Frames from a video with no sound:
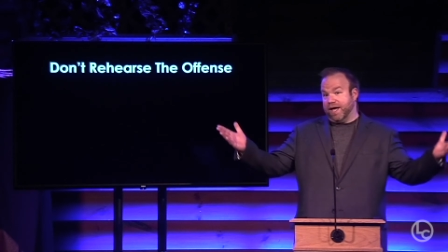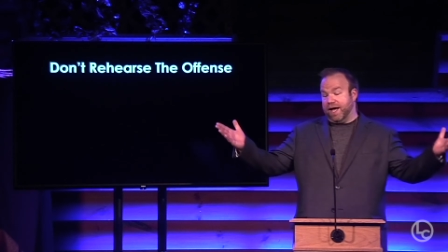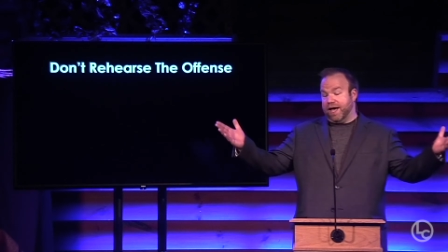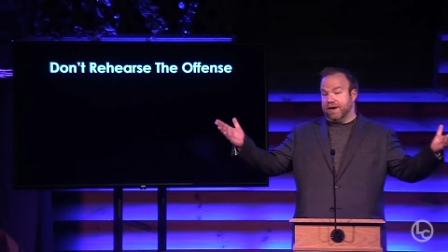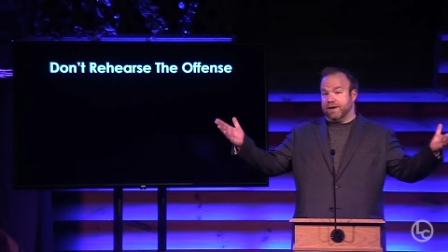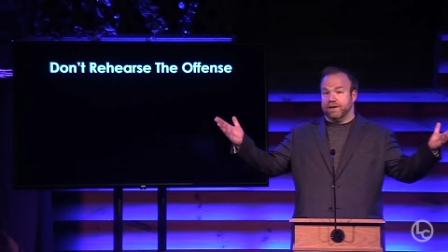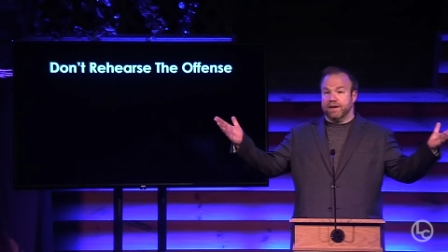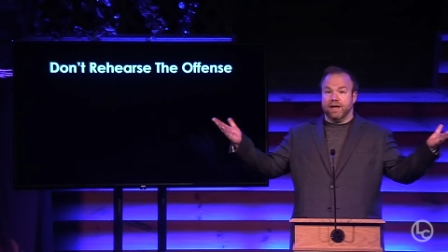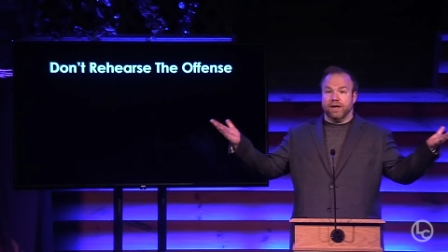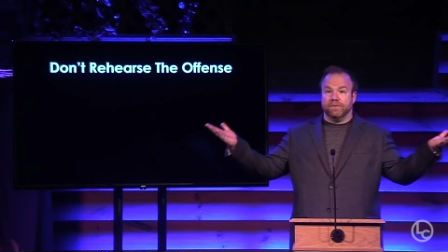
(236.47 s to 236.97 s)
I
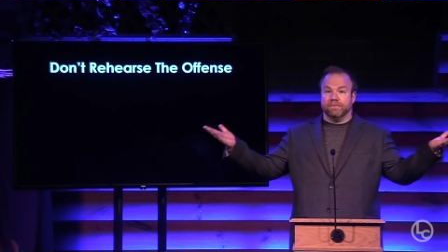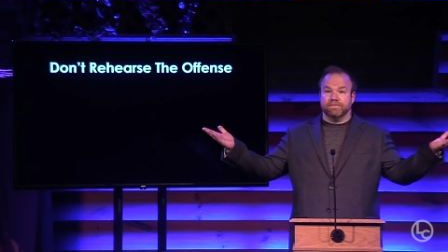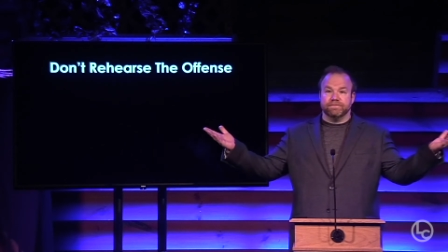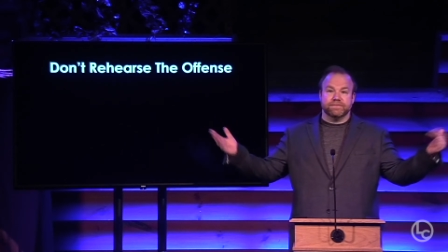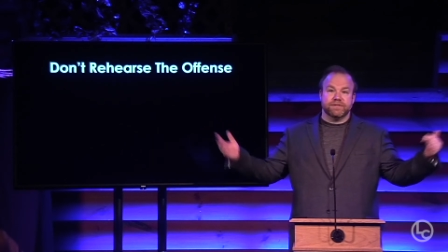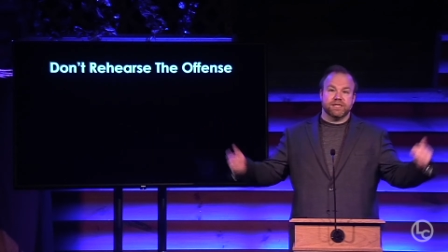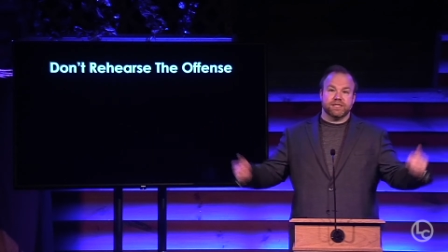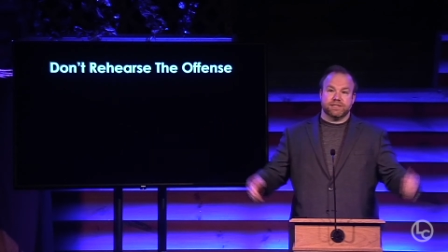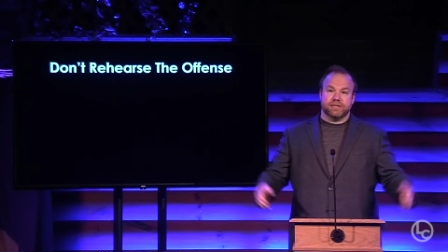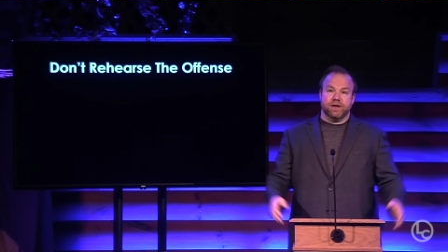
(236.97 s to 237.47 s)
don't know.
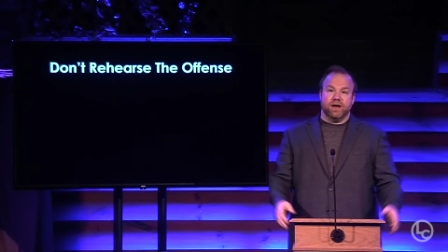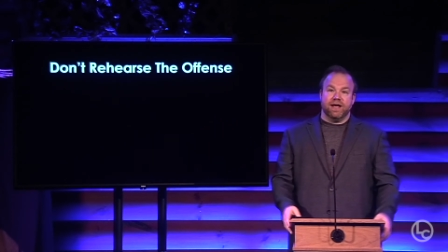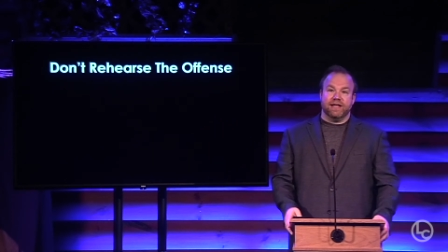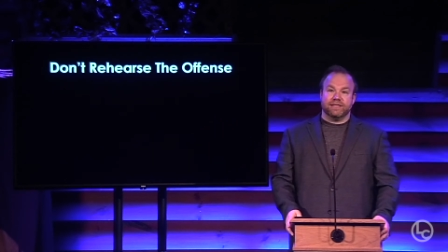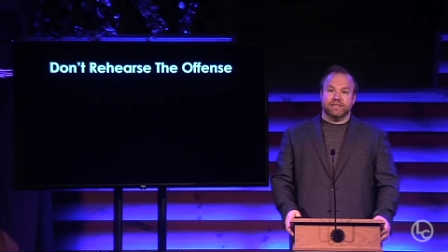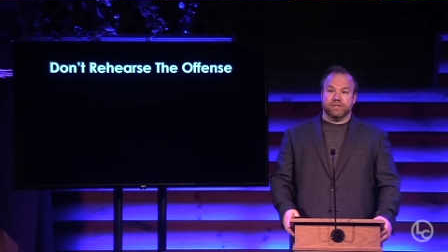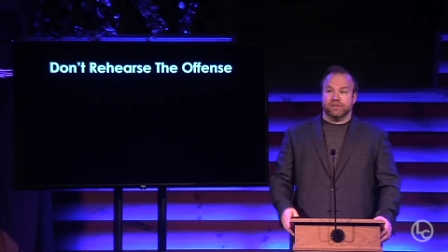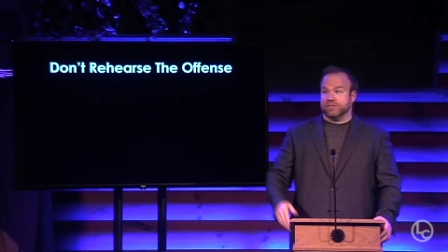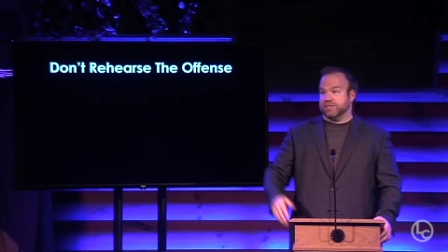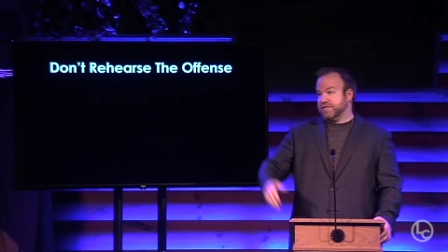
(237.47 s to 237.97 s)
Just
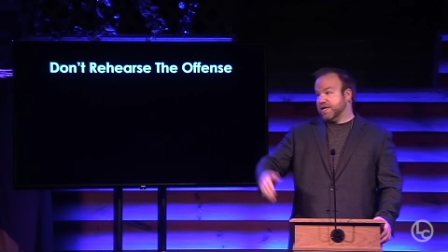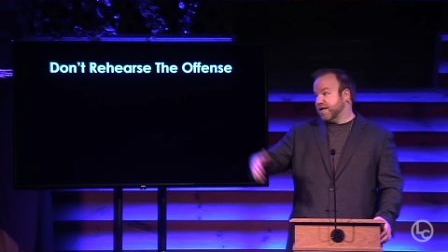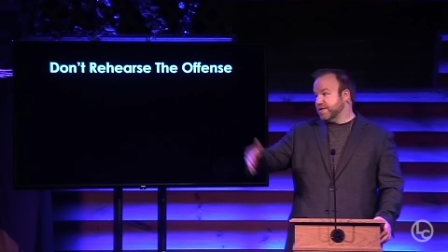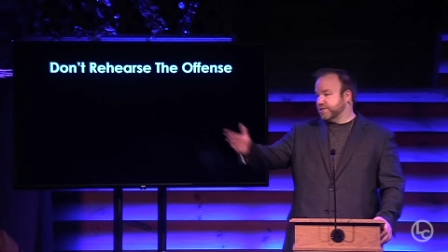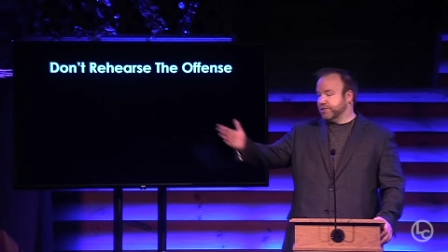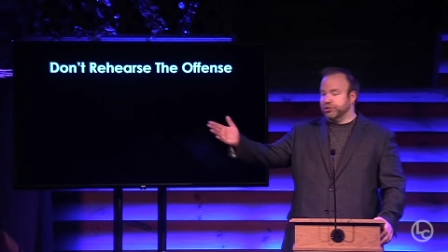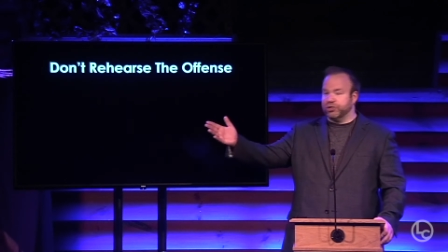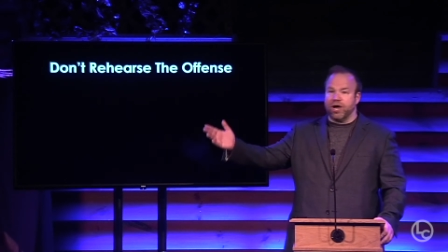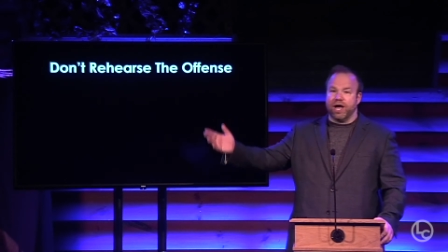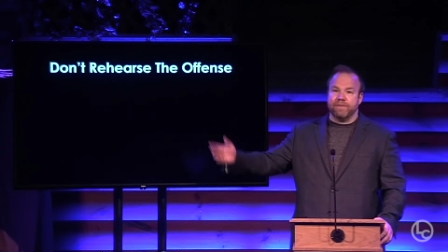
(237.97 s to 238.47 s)
thoughts. There's tons
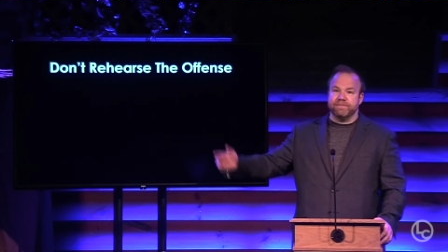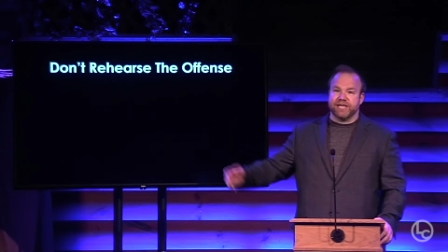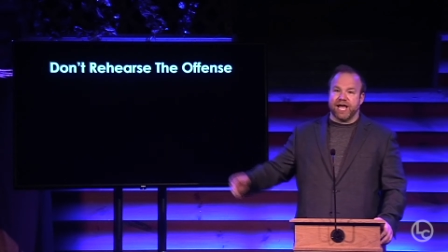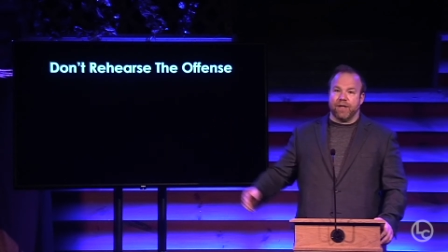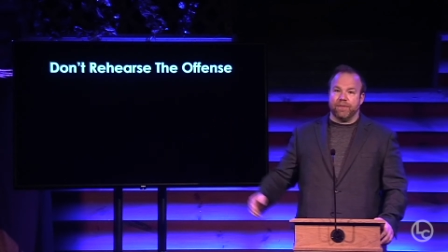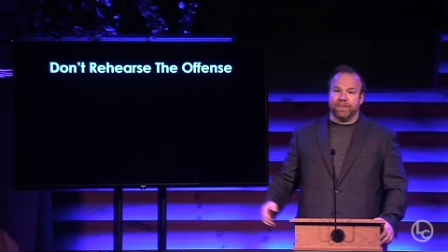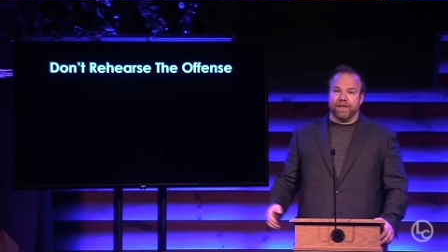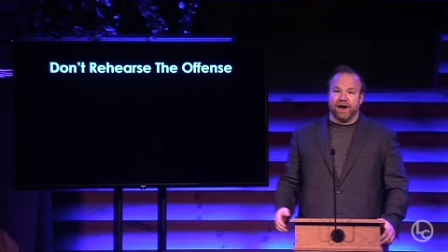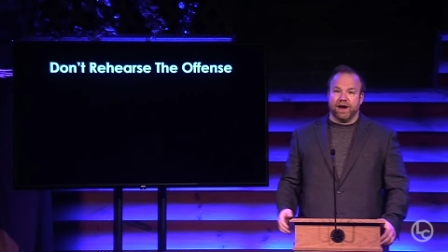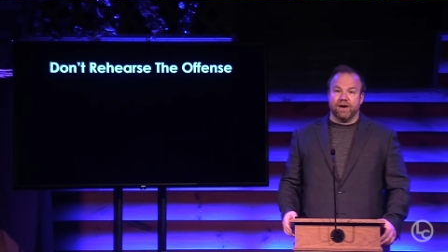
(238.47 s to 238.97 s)
of jobs
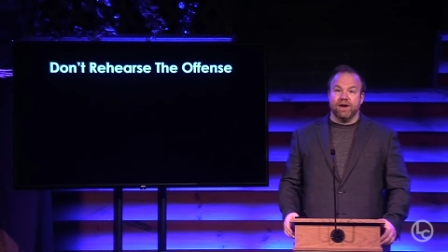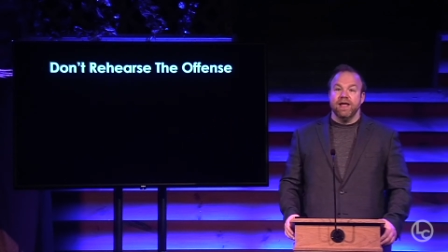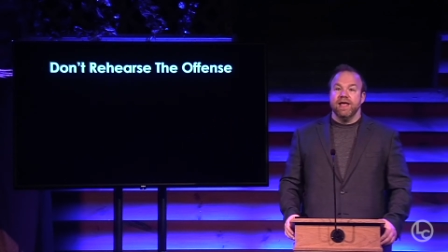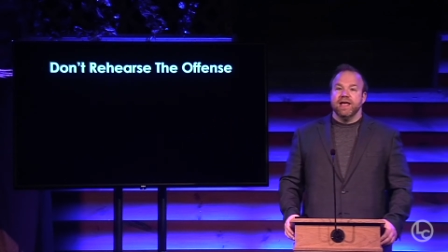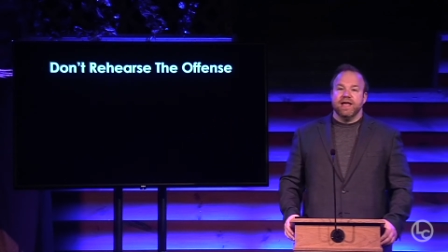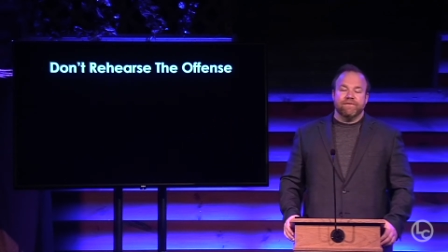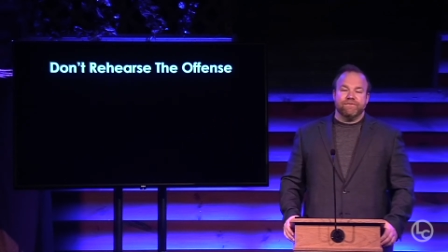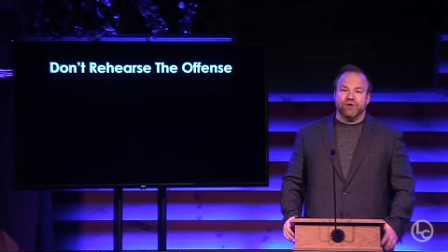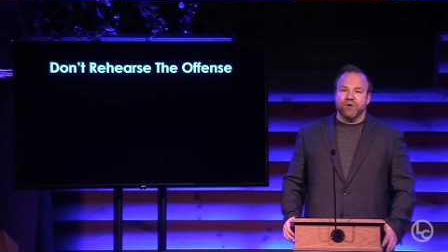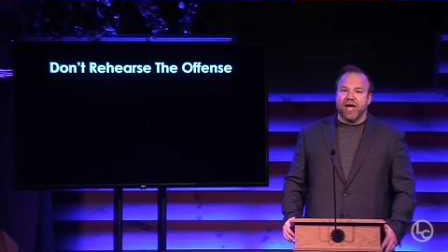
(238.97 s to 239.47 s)
out there.
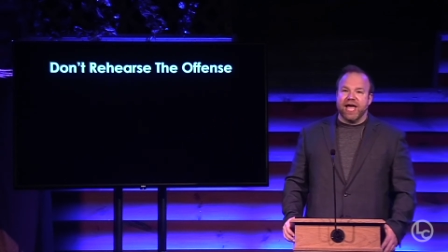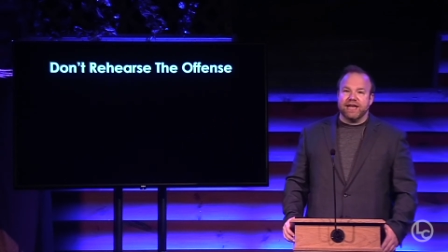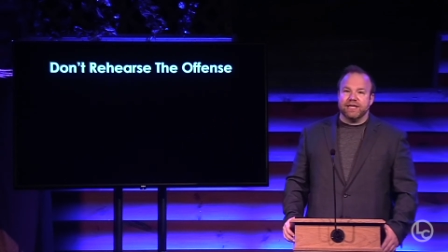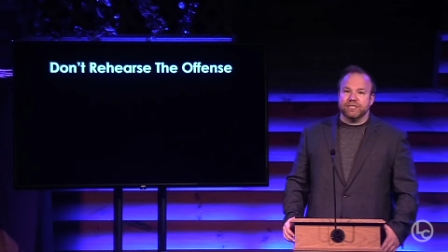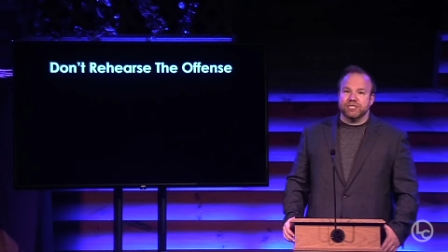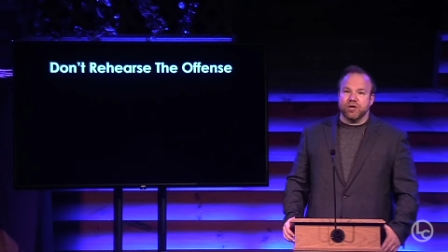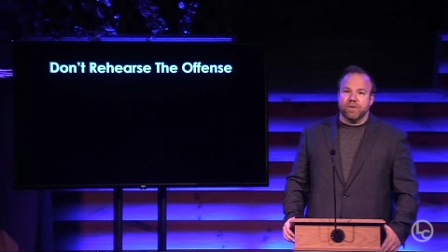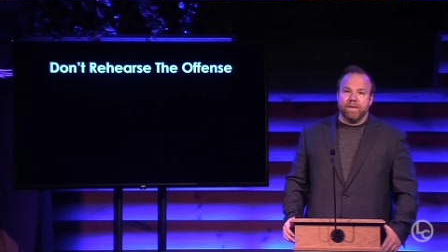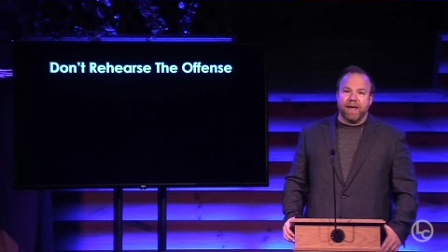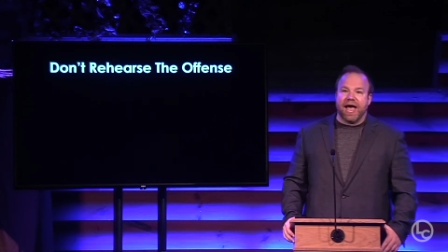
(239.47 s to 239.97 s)
If you hate it
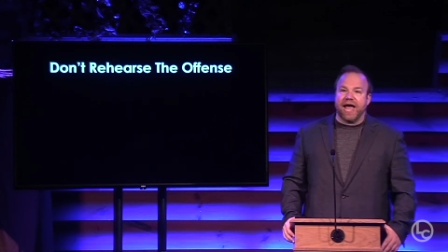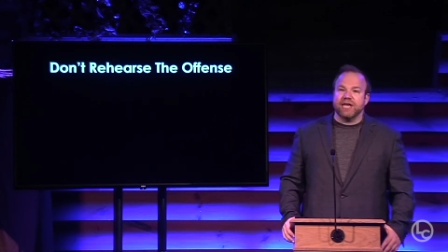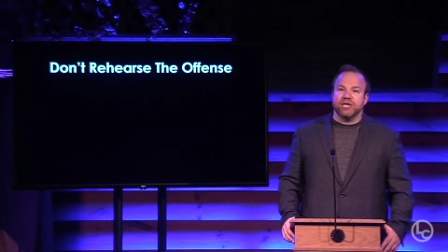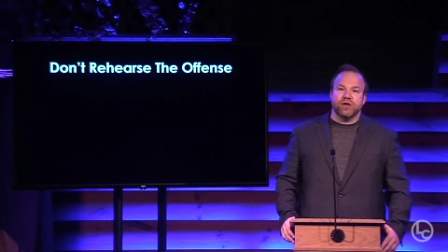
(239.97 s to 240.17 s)
so bad